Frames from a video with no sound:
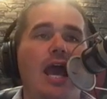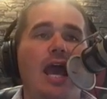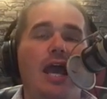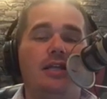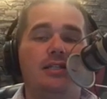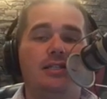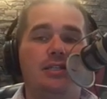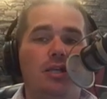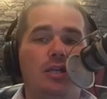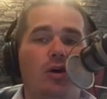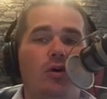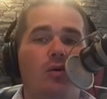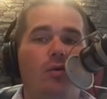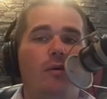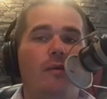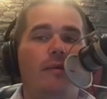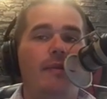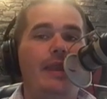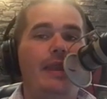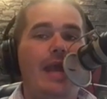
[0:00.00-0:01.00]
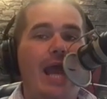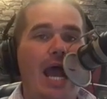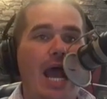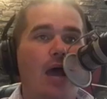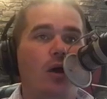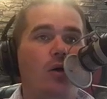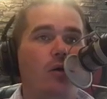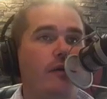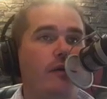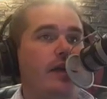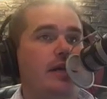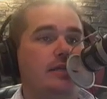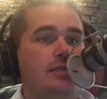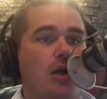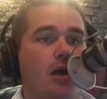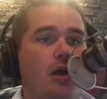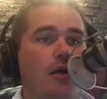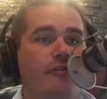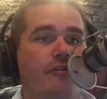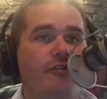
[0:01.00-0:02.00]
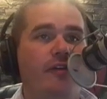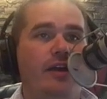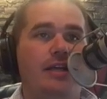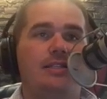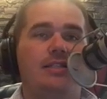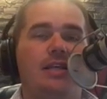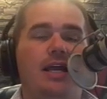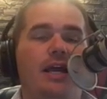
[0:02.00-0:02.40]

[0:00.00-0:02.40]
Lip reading: And so now that's all fixed.